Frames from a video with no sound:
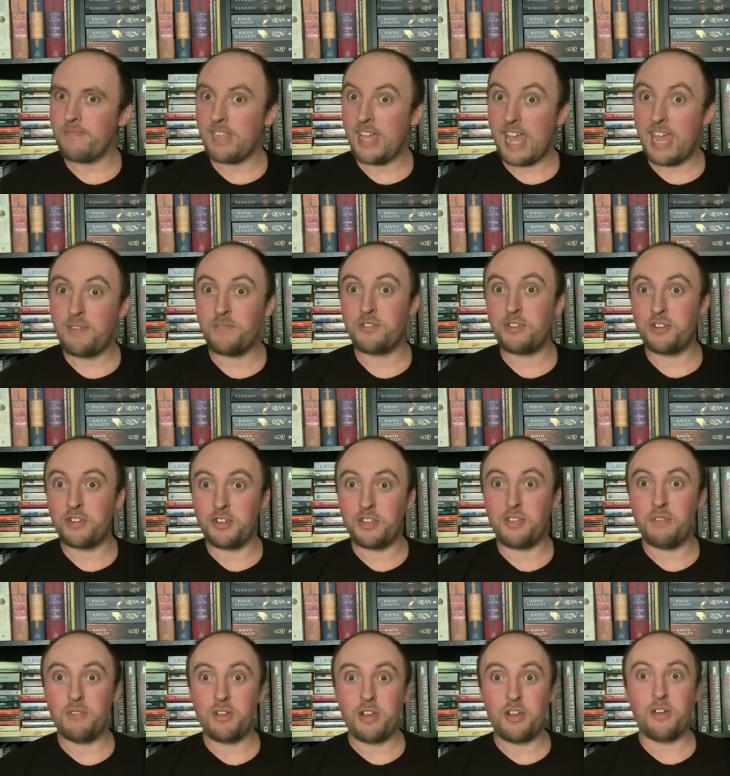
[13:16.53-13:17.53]
after
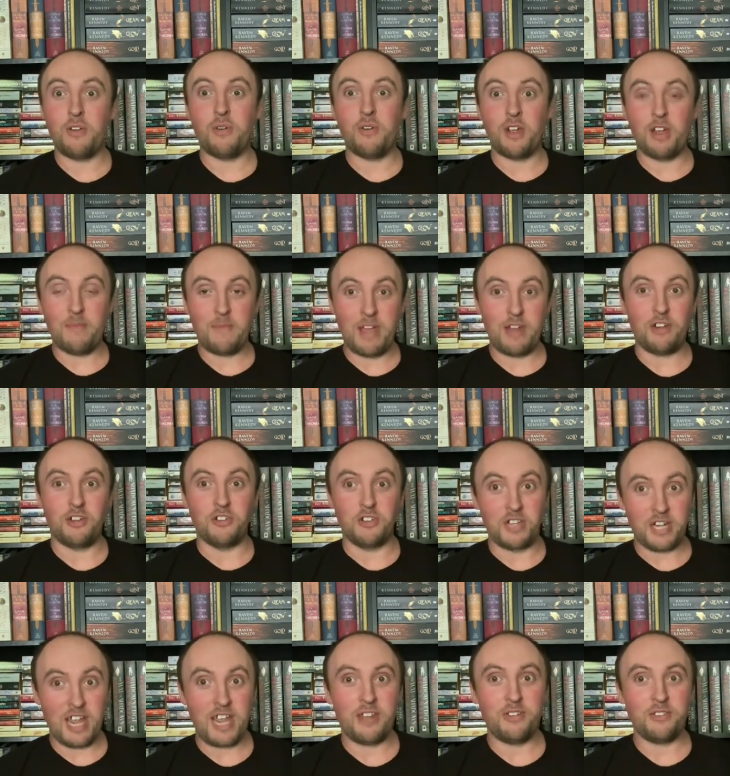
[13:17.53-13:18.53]
you know about her
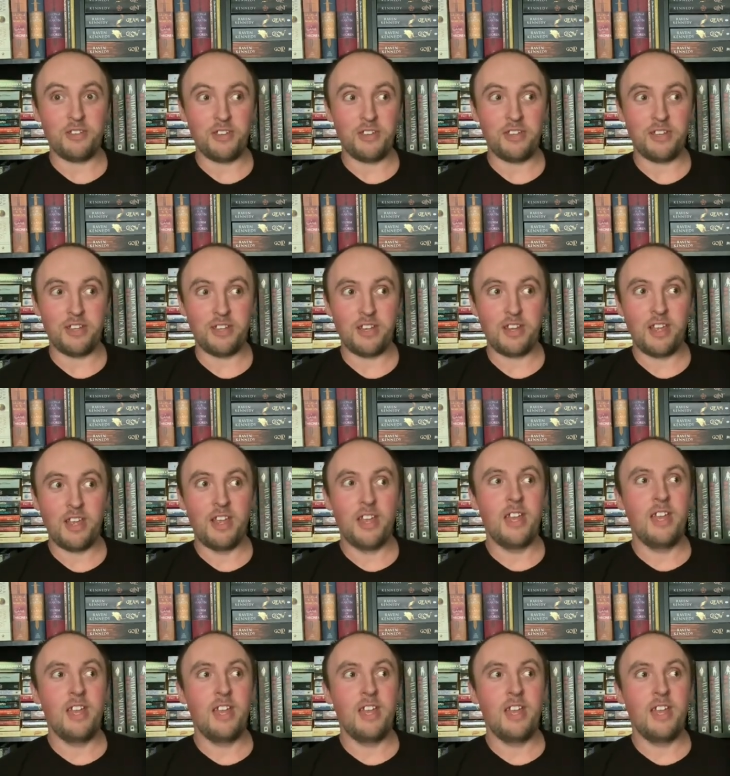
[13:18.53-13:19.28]
childhood